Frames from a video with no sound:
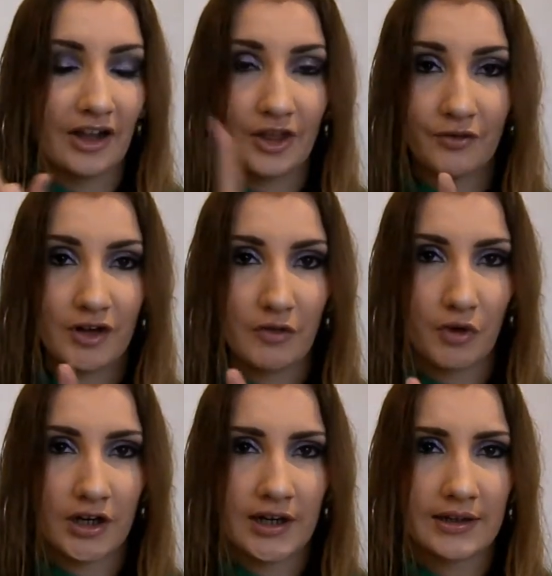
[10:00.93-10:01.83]
3 new
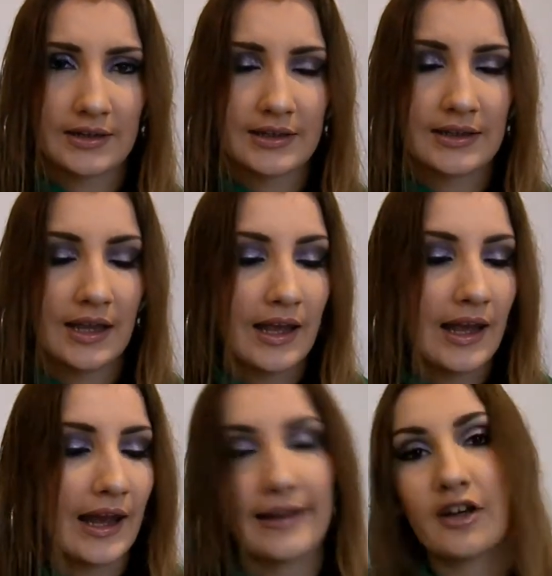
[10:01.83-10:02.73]
products
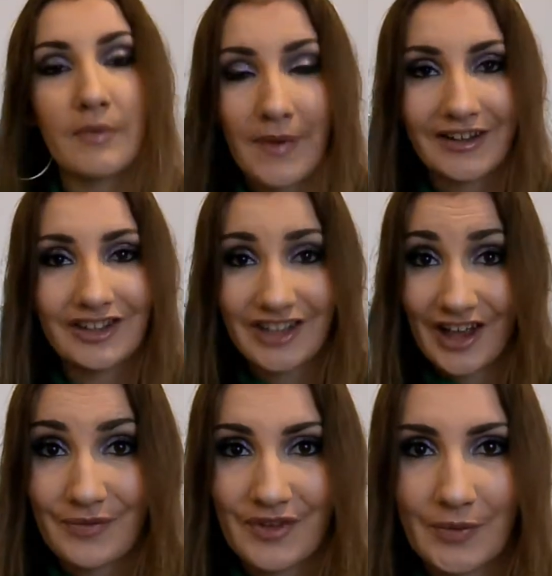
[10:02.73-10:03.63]
and I'll be back to share
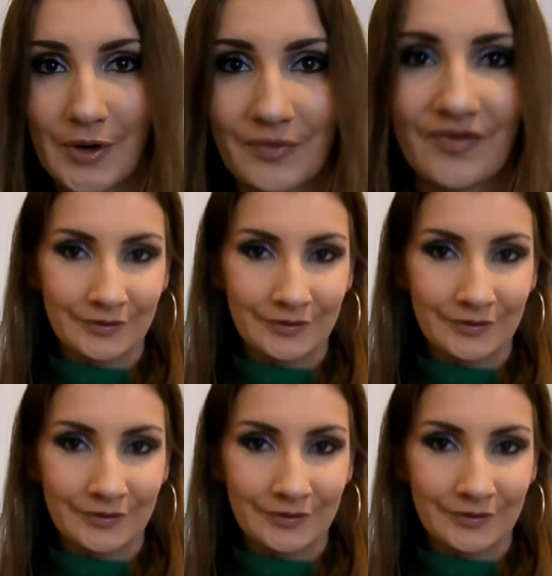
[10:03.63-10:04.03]
with you all.